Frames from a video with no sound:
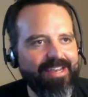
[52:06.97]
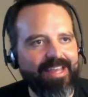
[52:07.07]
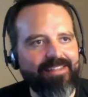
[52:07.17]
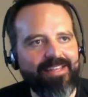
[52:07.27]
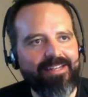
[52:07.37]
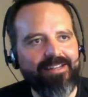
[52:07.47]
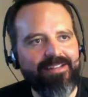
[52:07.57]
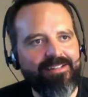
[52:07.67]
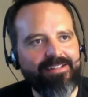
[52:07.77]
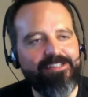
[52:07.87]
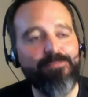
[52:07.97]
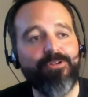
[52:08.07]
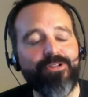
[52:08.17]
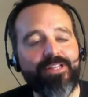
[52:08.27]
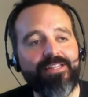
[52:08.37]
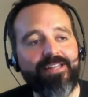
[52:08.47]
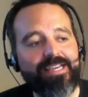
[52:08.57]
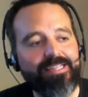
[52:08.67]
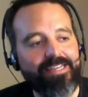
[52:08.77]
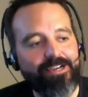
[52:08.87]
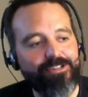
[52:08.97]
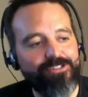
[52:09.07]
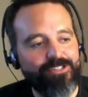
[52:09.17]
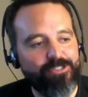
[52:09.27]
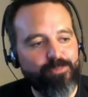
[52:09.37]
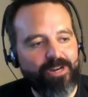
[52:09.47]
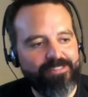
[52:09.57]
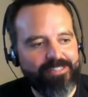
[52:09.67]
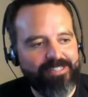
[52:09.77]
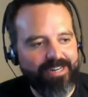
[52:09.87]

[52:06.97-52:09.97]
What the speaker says: then similarly, like he goes through this process,